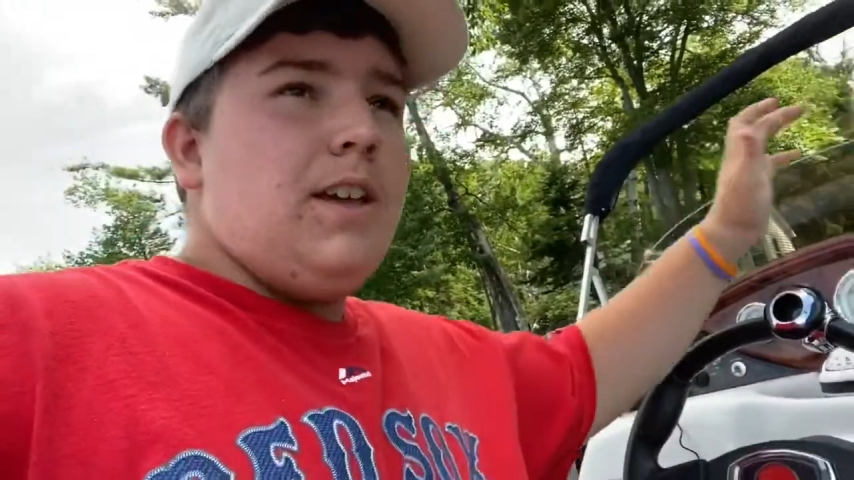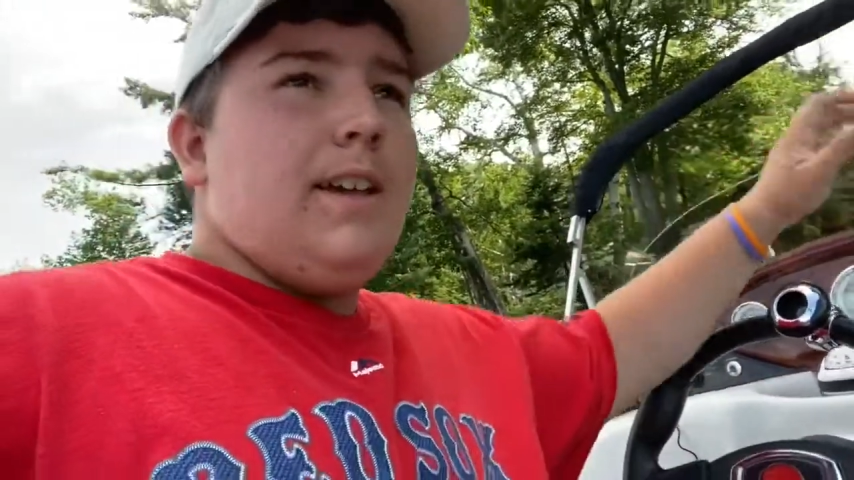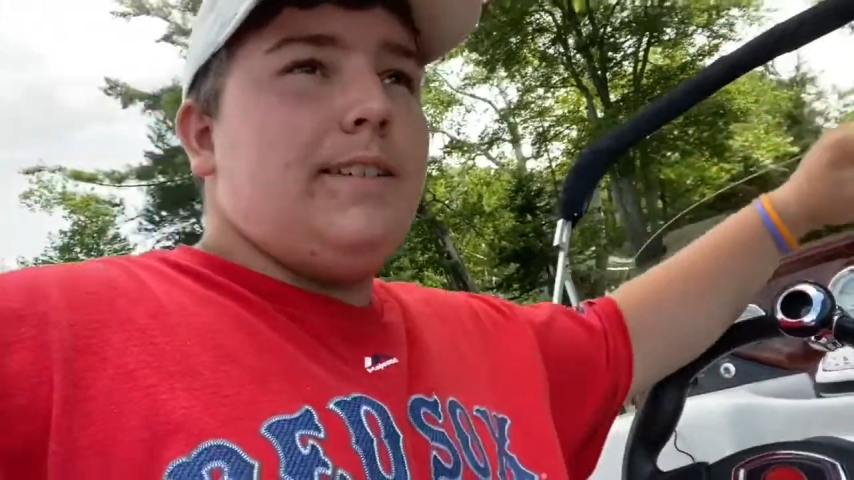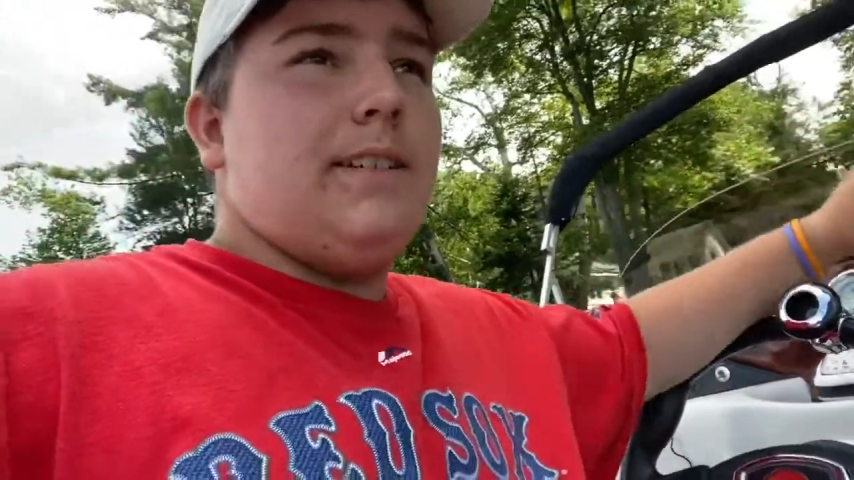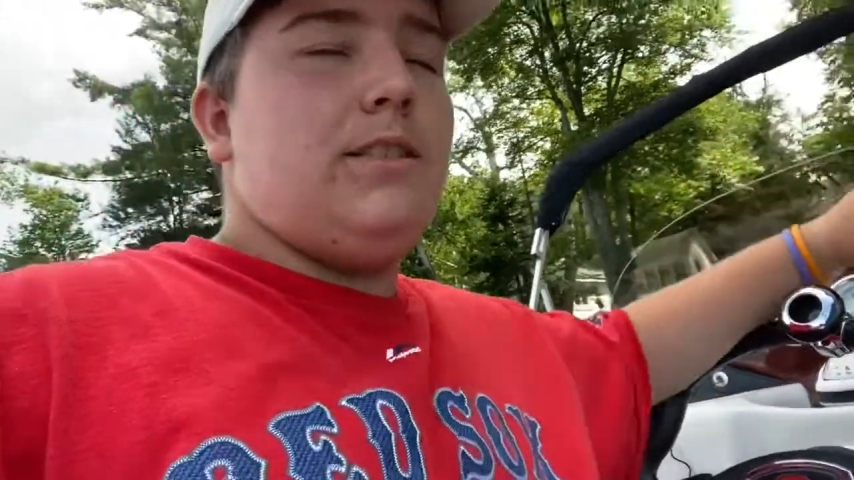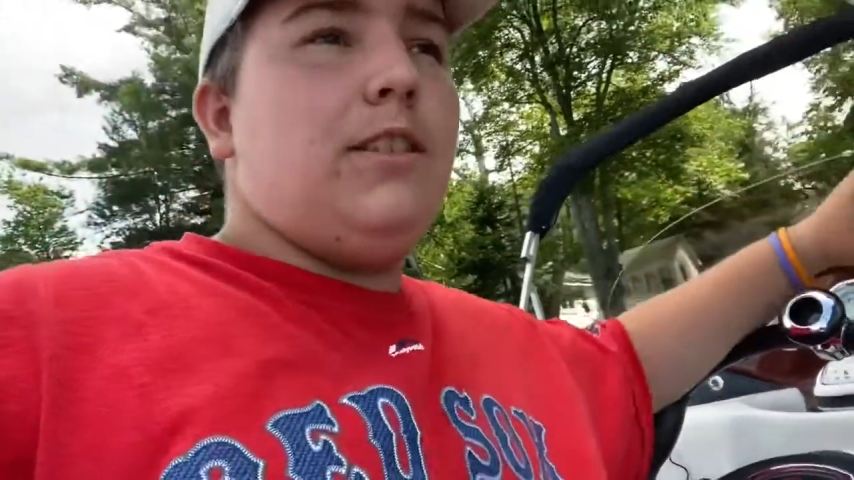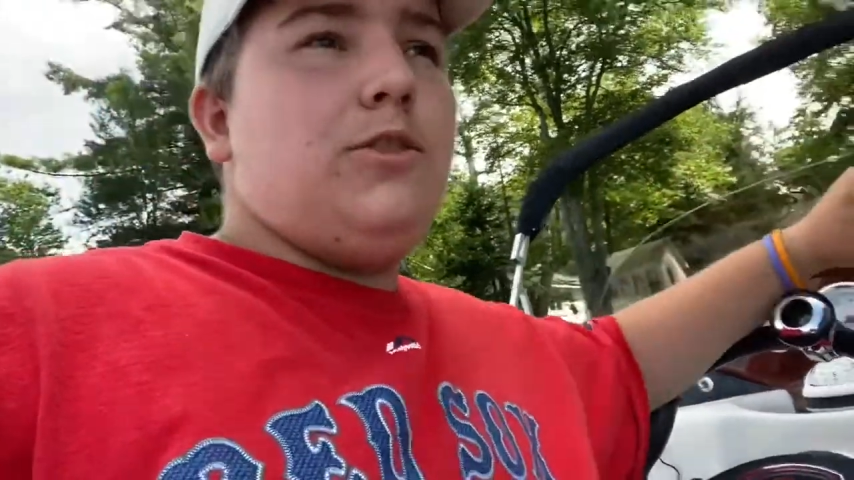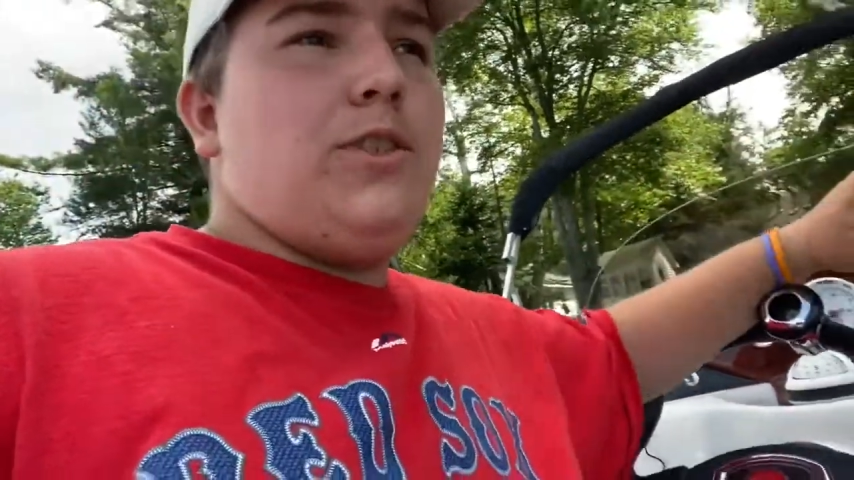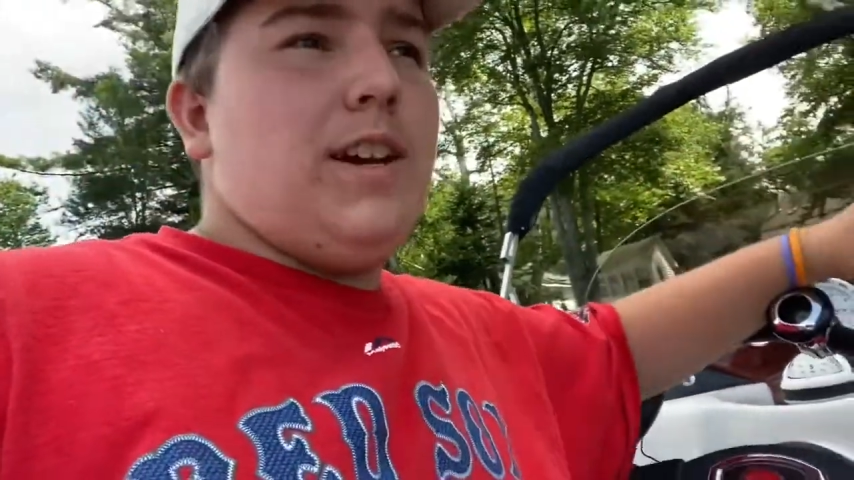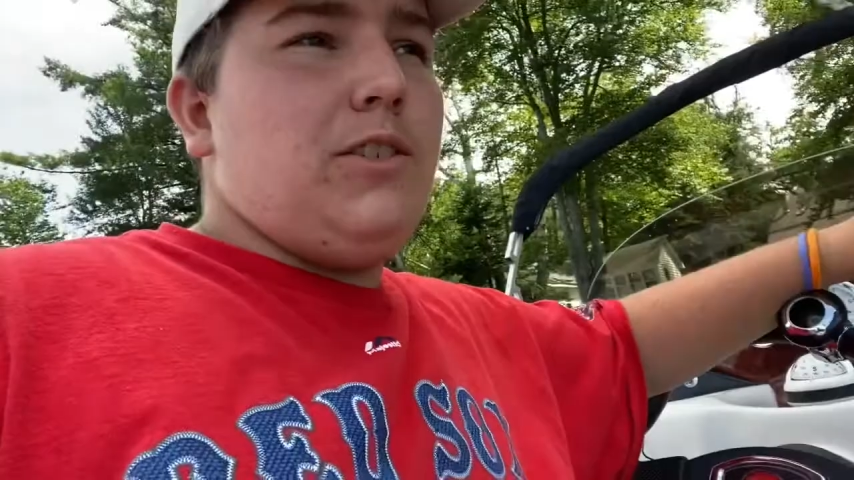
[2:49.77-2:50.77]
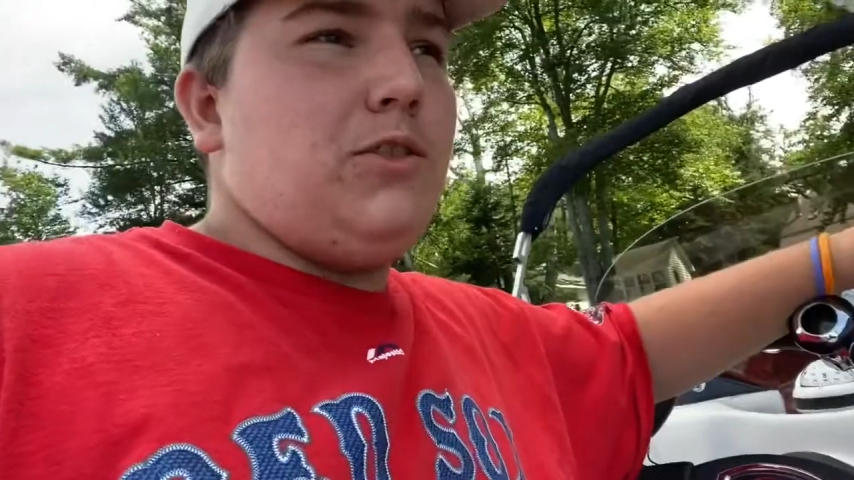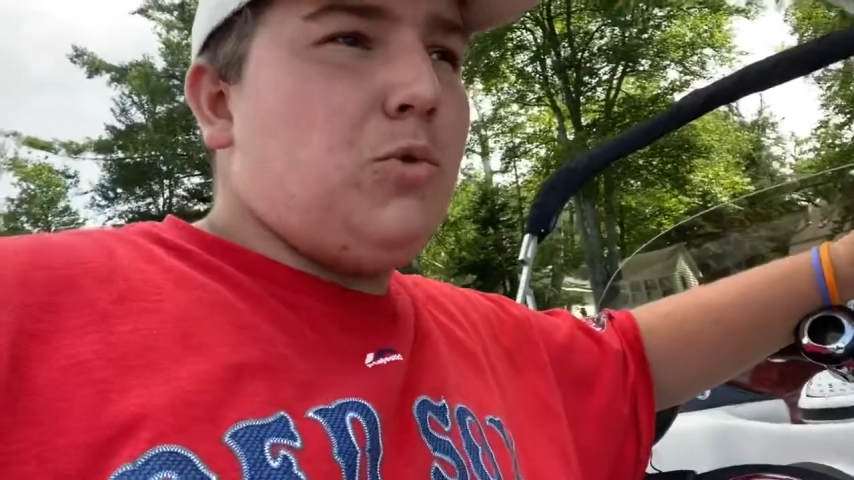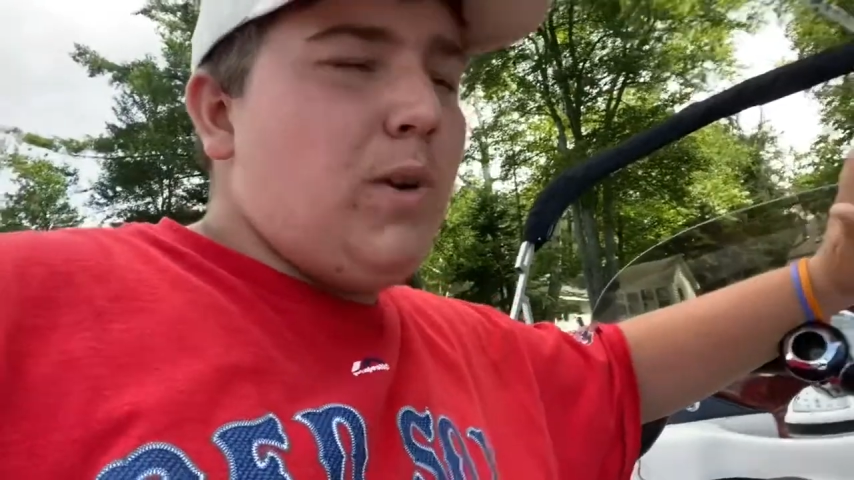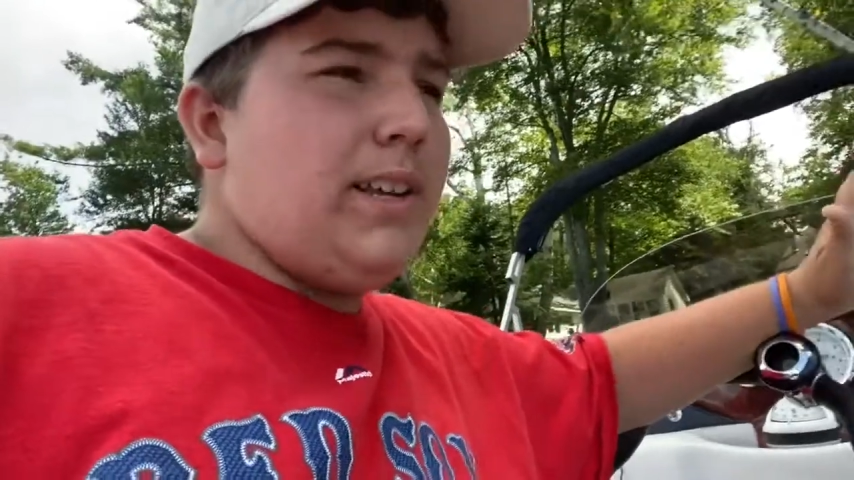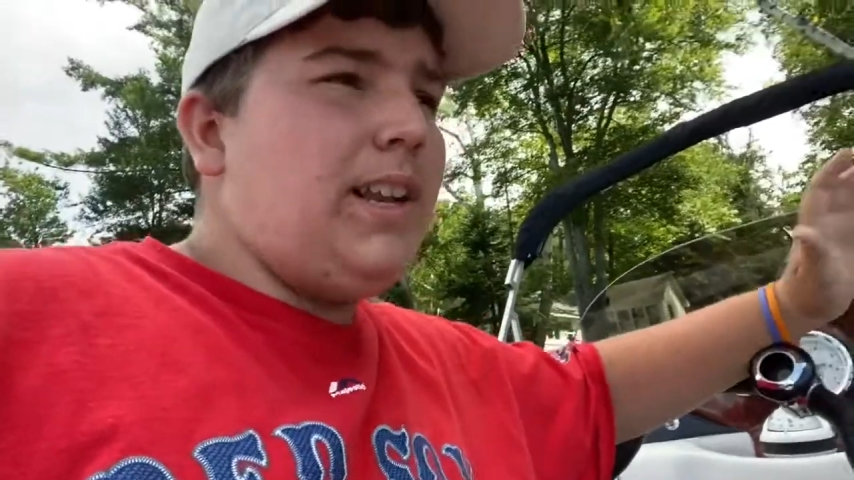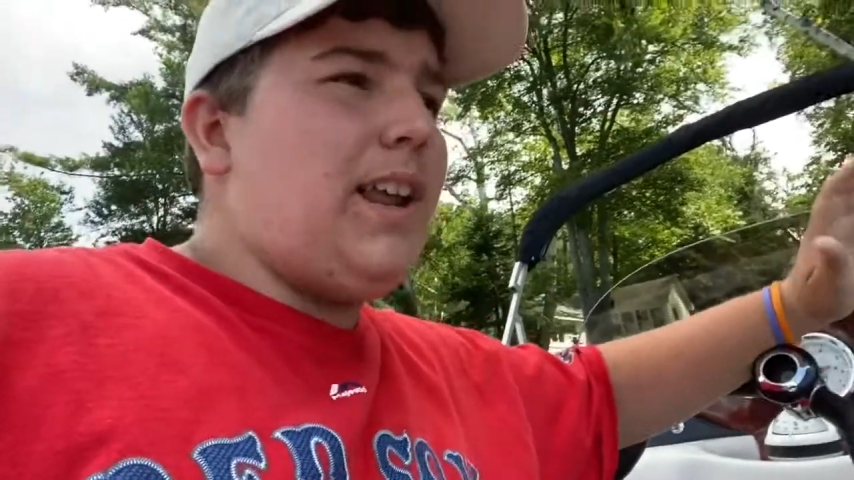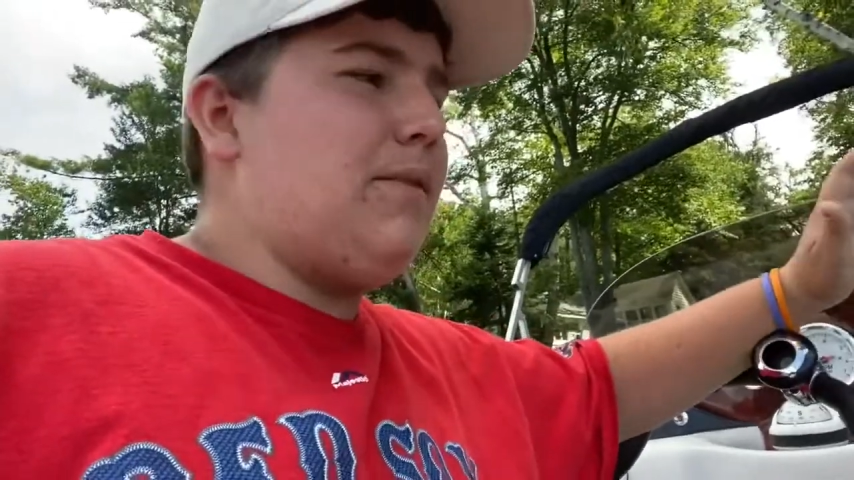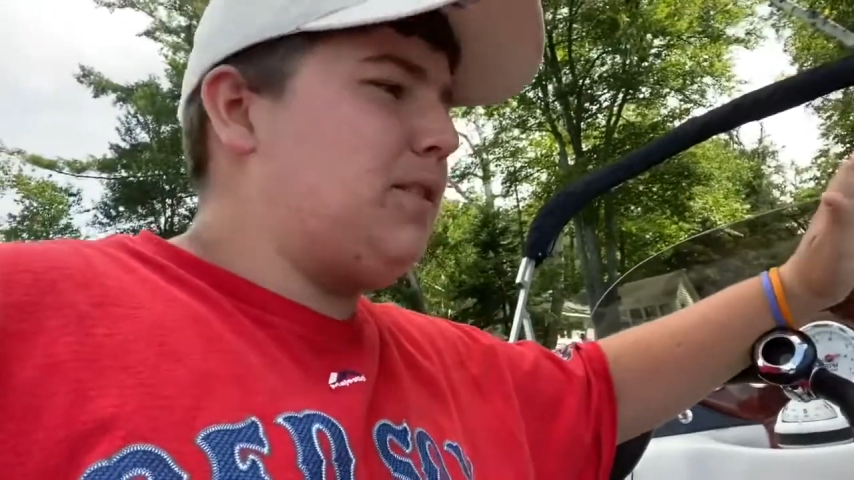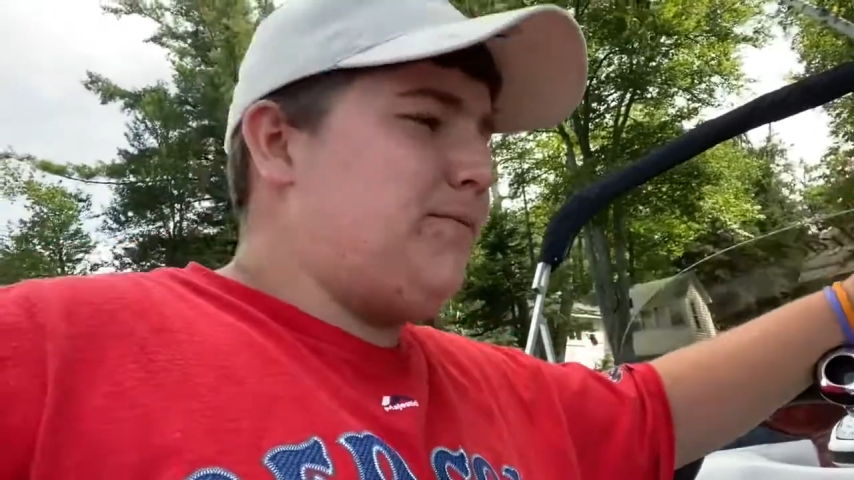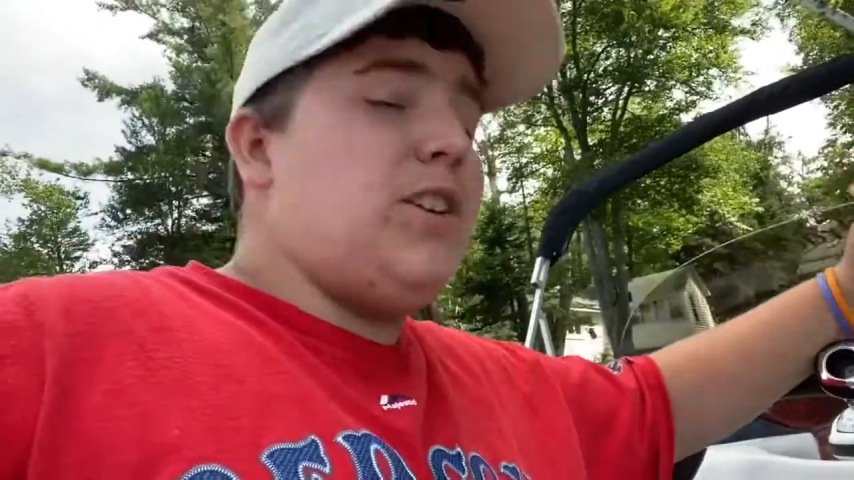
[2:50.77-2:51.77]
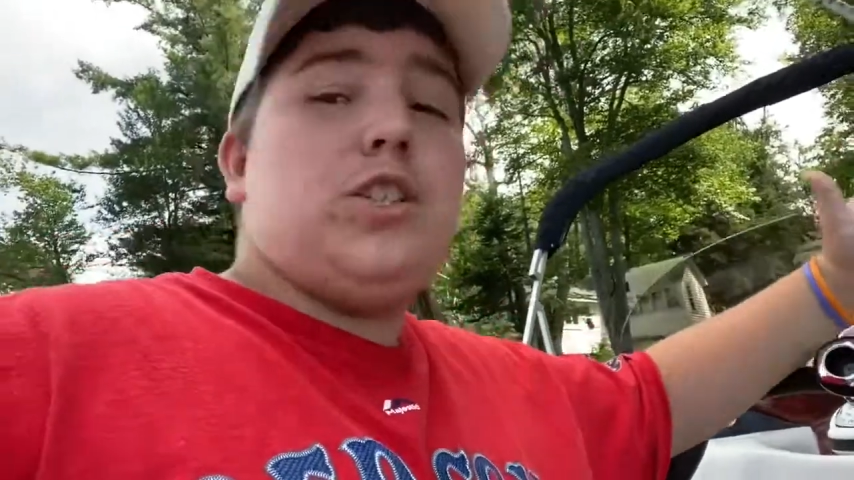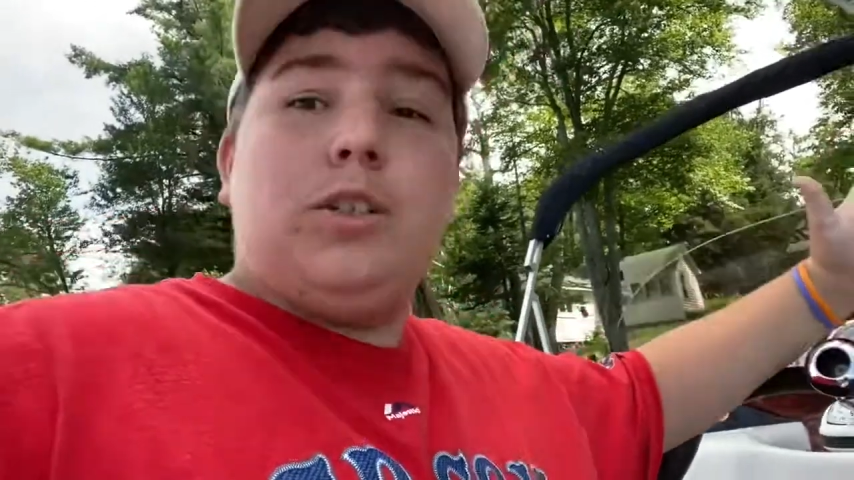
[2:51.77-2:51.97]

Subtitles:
is a Sun Tracker 2011 fishing